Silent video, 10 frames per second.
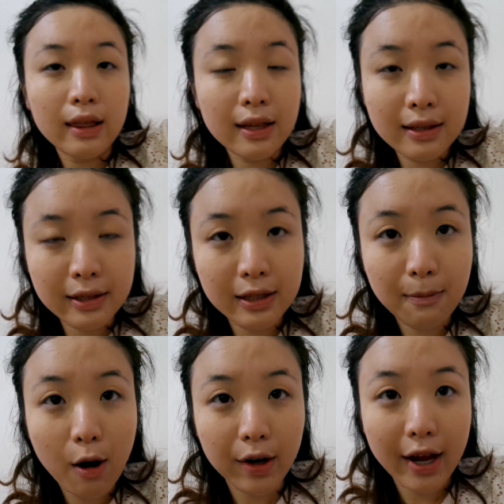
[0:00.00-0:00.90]
this is the
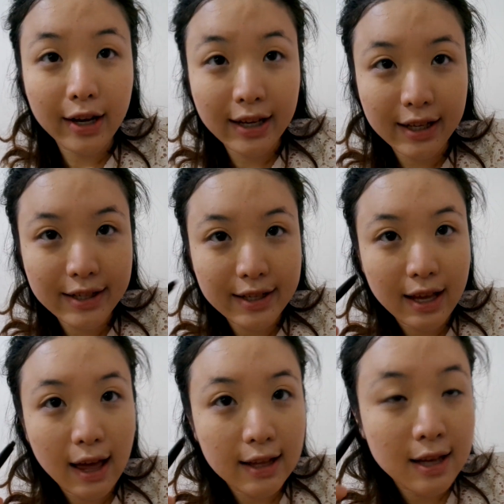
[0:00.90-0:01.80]
part I need
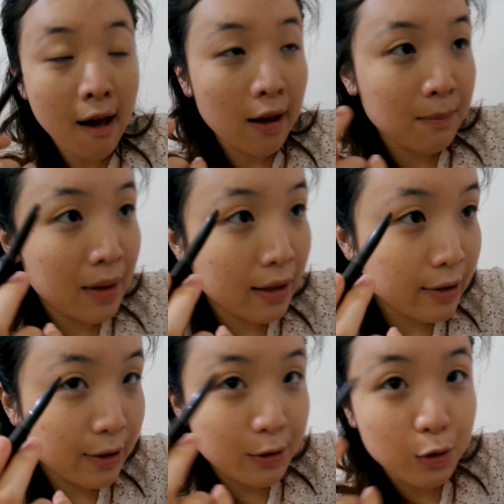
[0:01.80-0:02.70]
time and
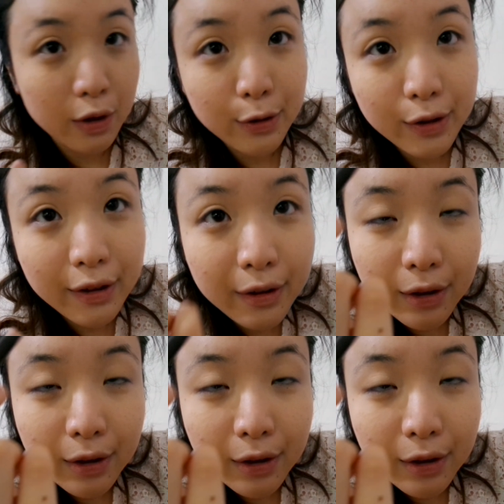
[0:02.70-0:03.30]
concentration.